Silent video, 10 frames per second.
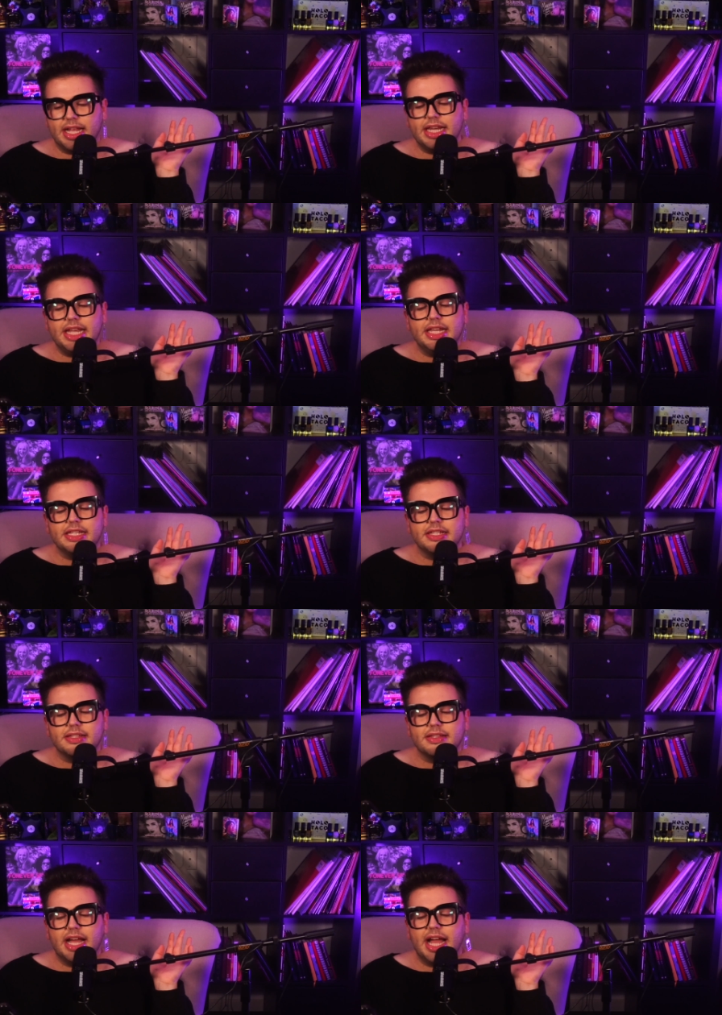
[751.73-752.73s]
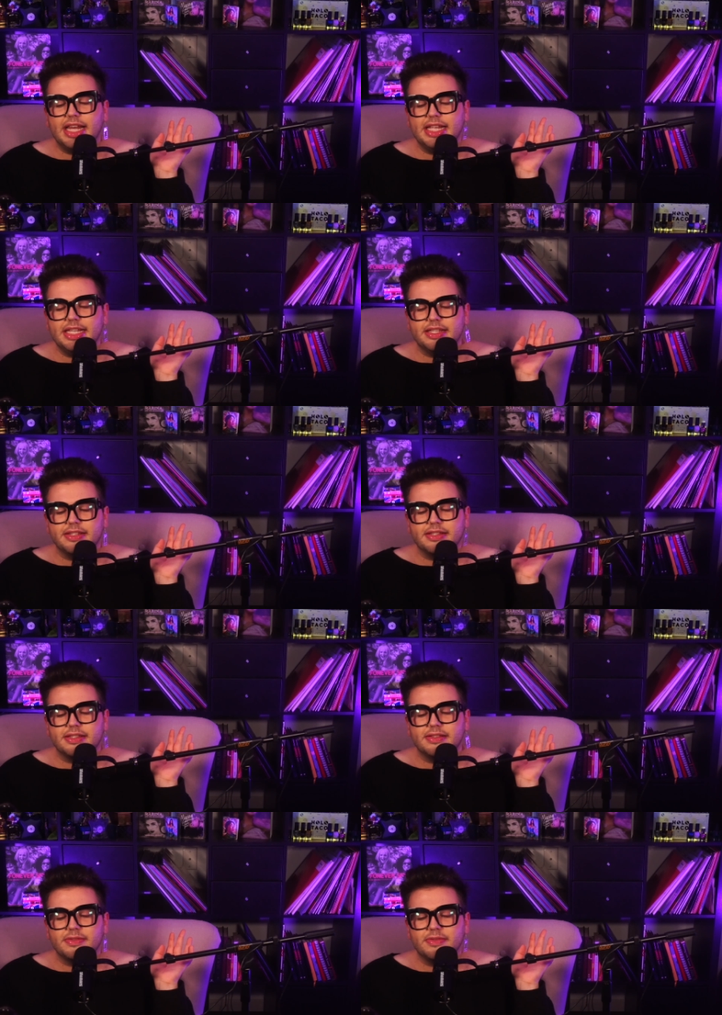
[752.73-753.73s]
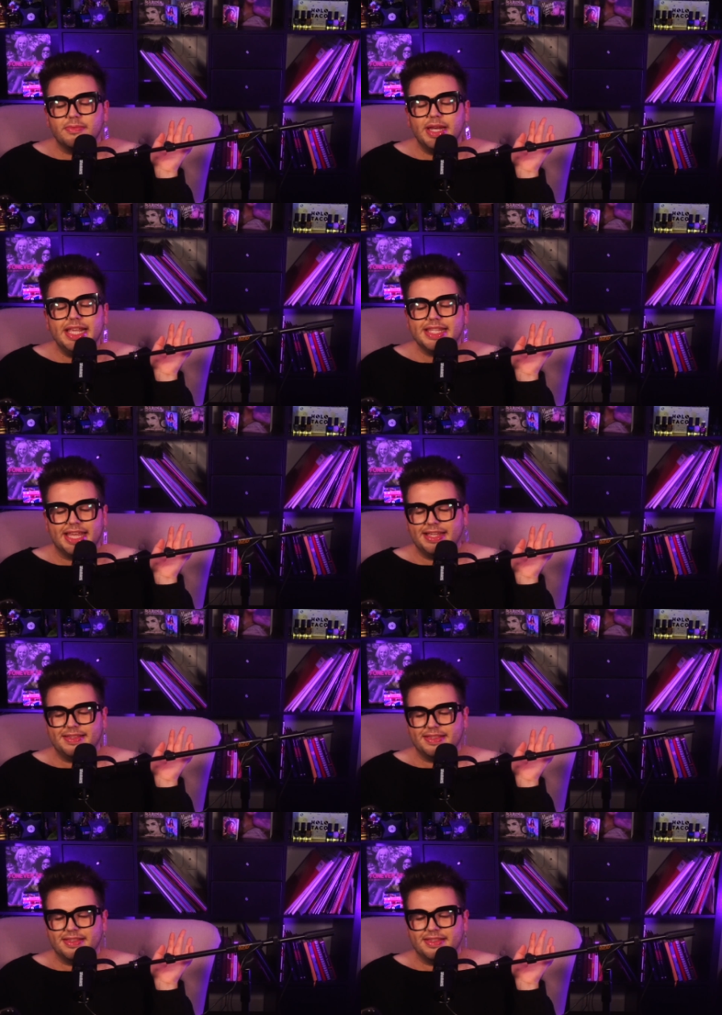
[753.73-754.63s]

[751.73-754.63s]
need, I need. What is this?